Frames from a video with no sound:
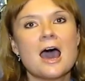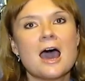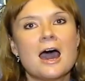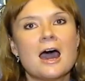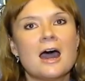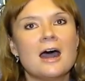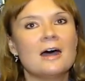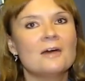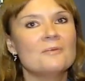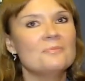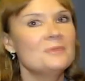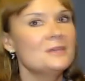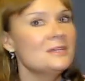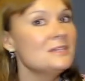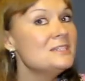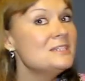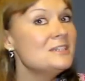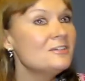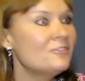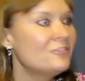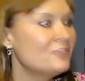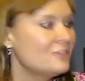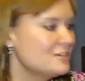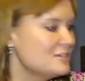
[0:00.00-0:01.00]
There are
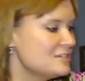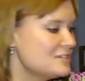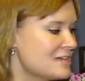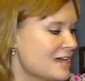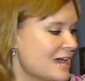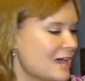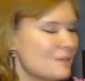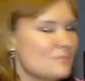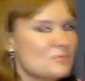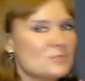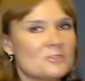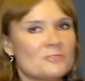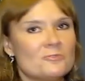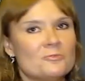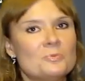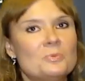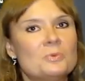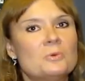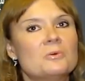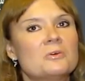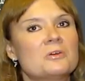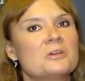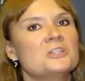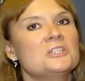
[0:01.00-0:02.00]
different types of
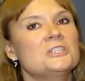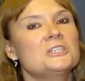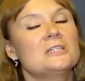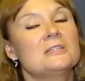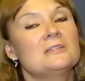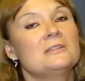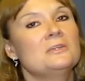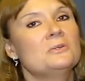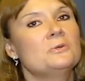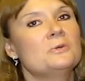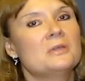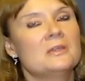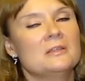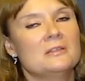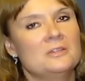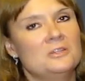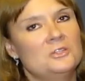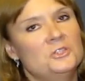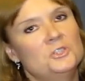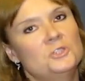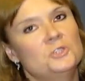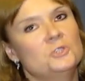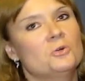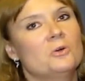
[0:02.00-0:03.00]
borsh and you can
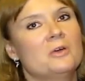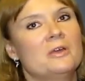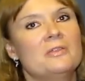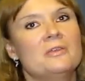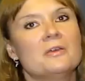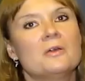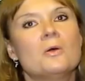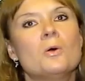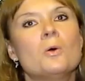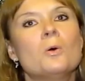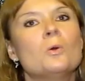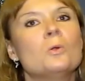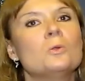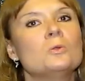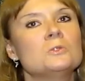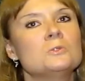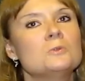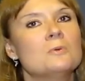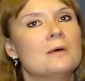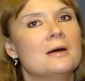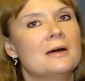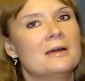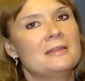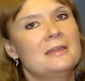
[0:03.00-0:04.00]
enjoy the cold
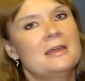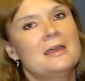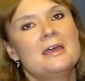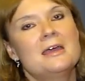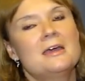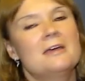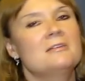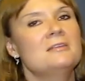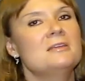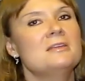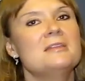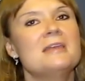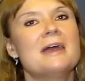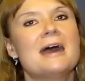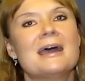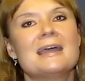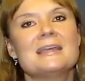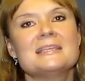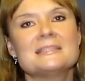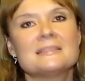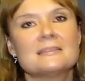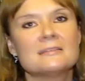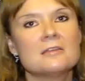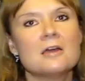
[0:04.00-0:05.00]
one on a
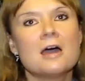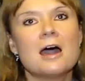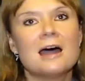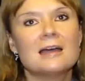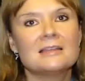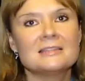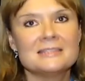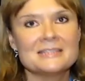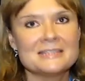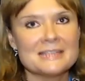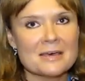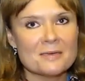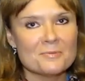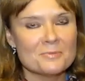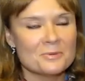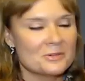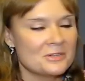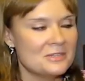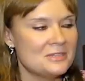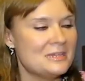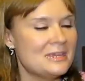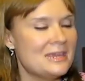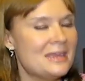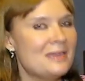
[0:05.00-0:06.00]
nice and hot
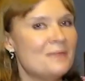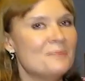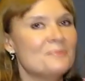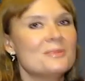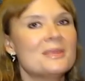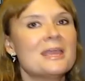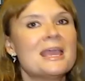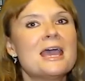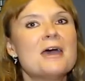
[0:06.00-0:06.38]
summer day.